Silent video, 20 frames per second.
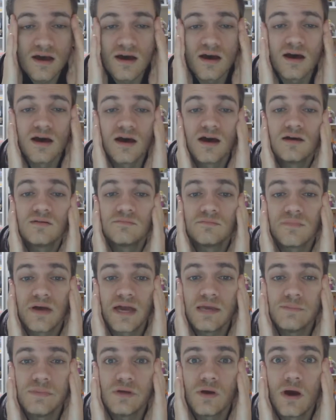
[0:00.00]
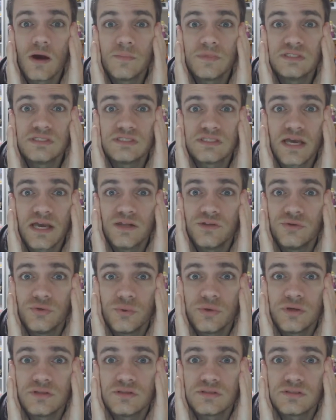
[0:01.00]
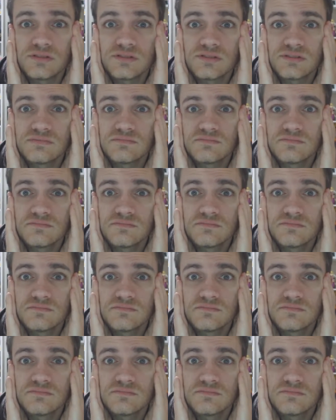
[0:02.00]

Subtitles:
Maybe I'm insane doing this.